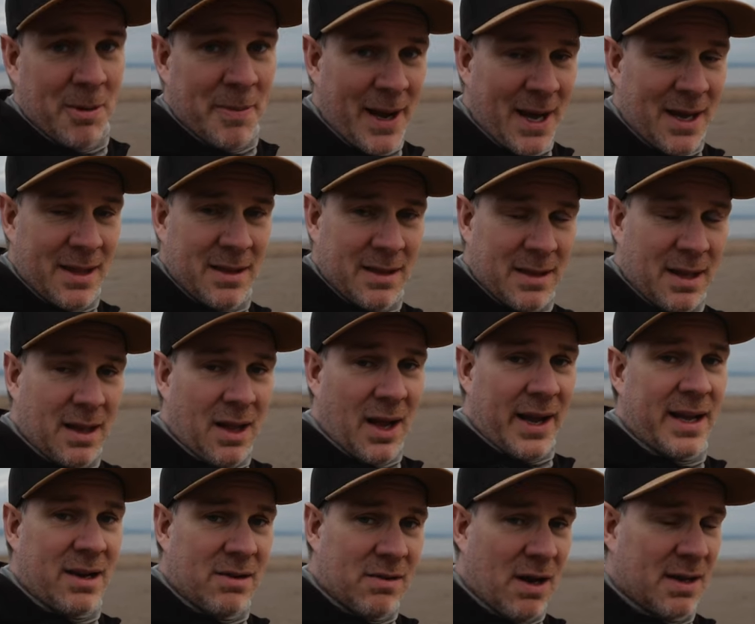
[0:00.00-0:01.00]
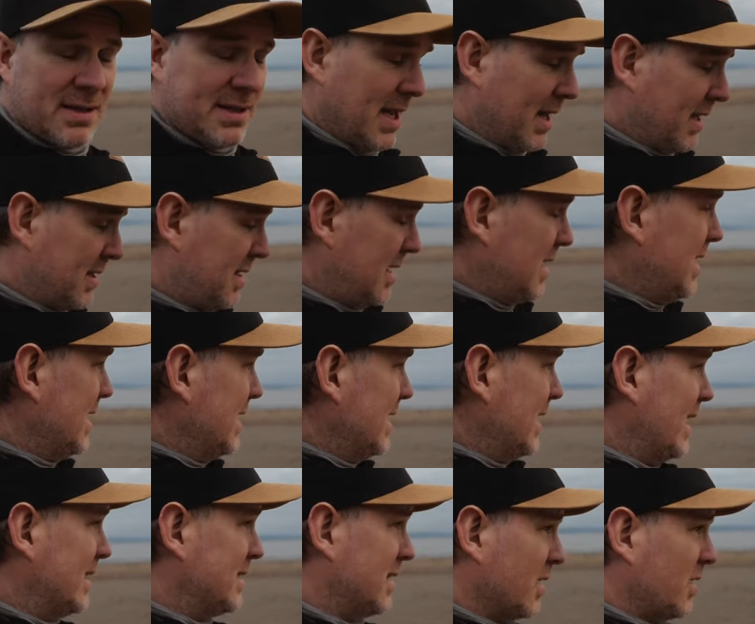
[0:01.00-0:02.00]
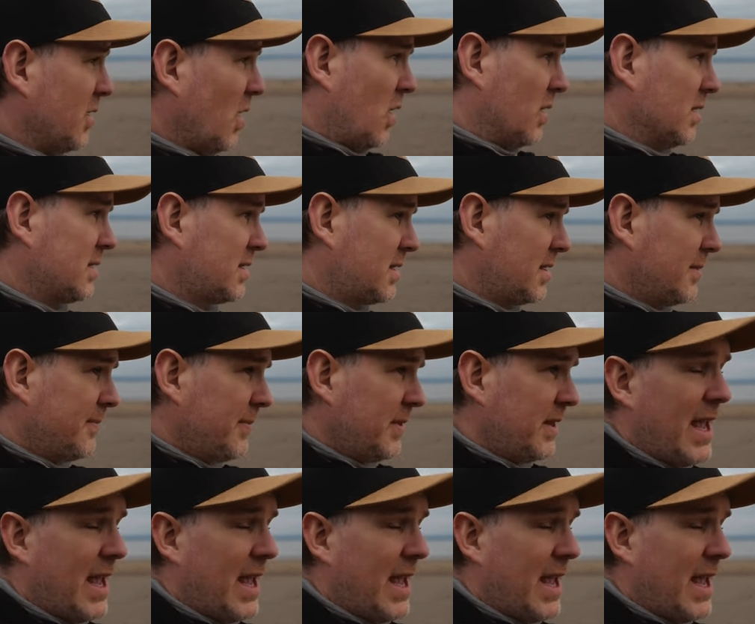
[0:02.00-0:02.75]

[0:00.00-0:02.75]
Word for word: about the Leica R6 is the cost.